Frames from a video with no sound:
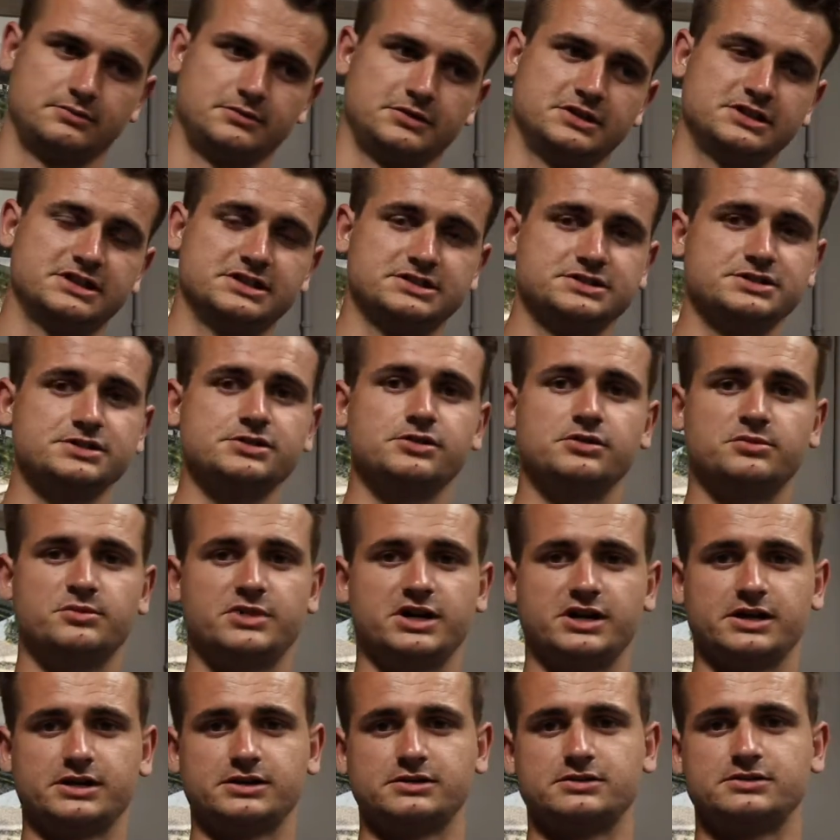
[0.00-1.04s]
unless you don't
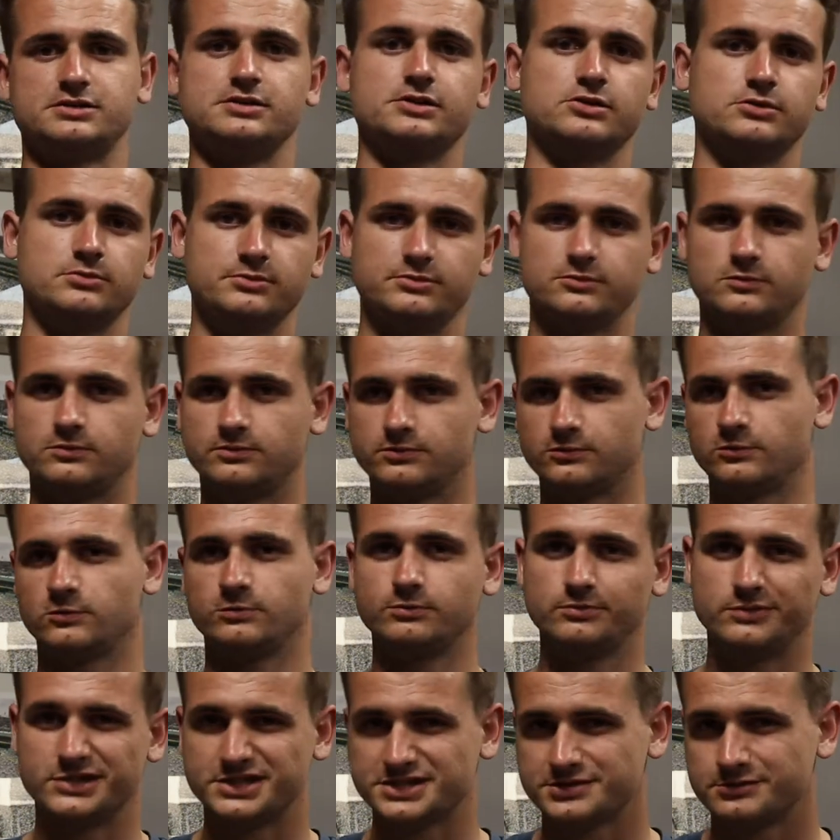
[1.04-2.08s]
mind, you know,
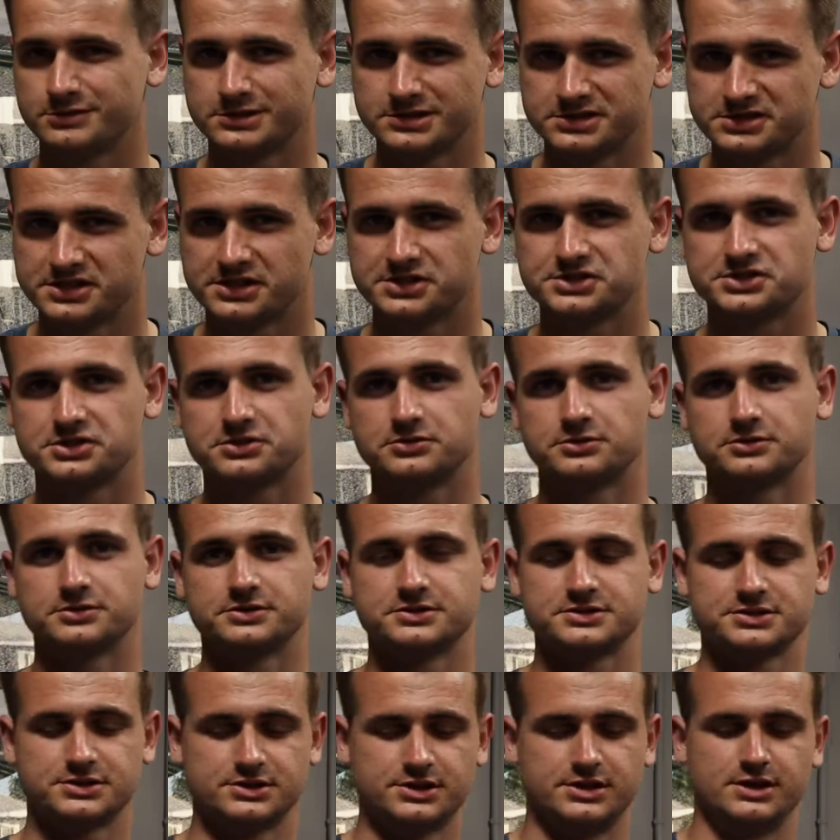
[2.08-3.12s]
messing with extension
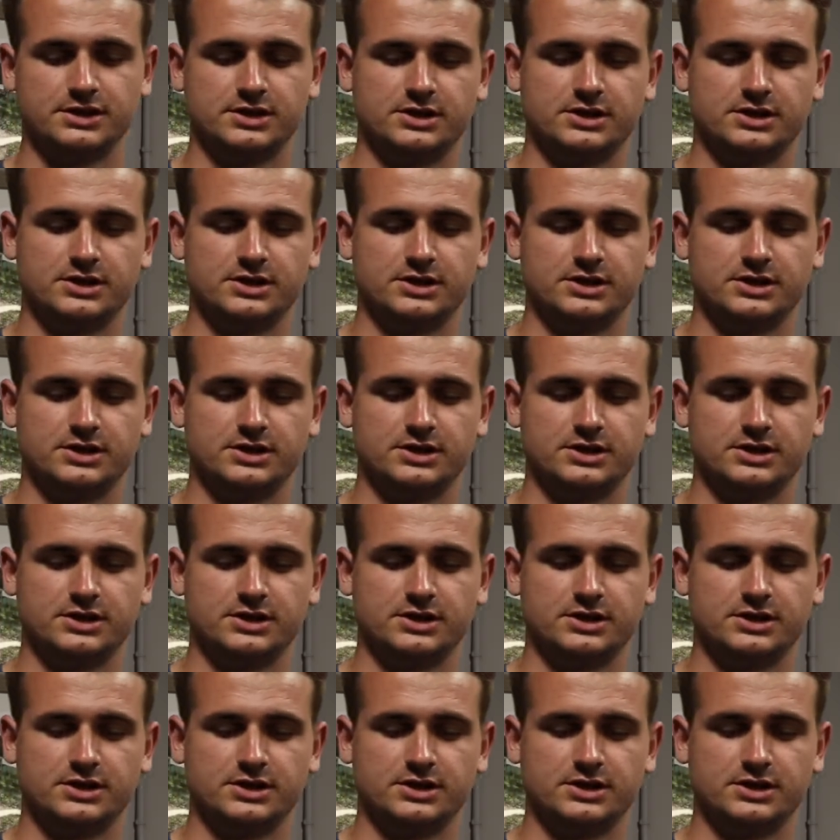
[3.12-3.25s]
cords.